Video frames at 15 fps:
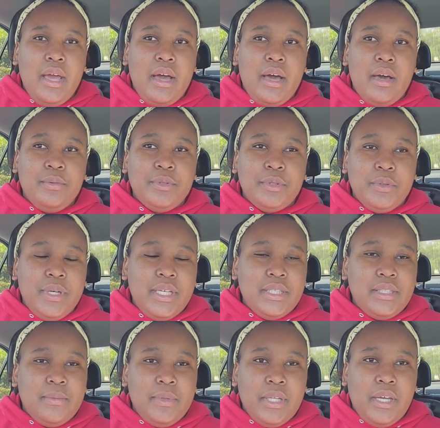i was reading
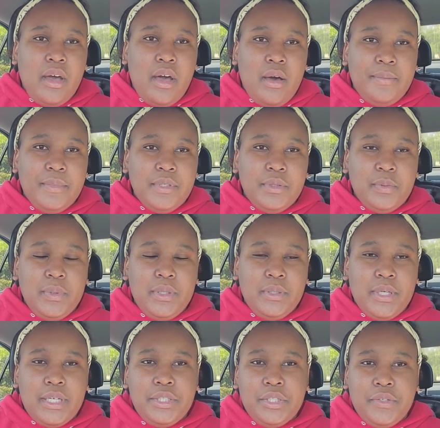some of the comments we
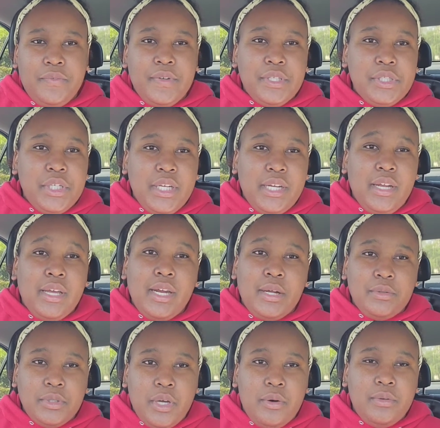had just finished eating and i
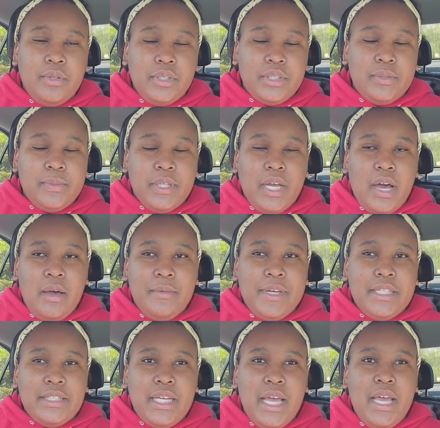was going through some of the
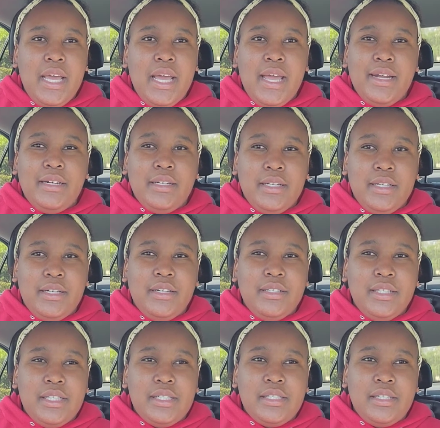comments and
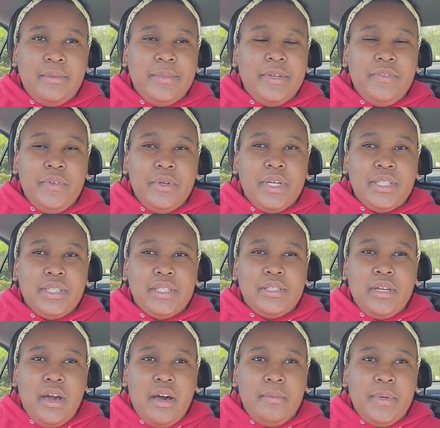literally some of you guys'
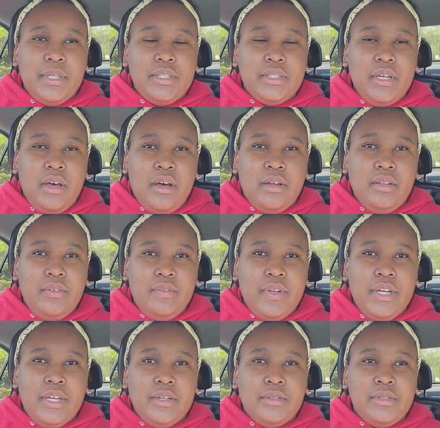comments on the
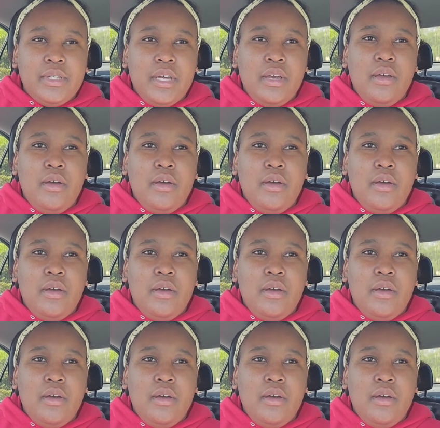videos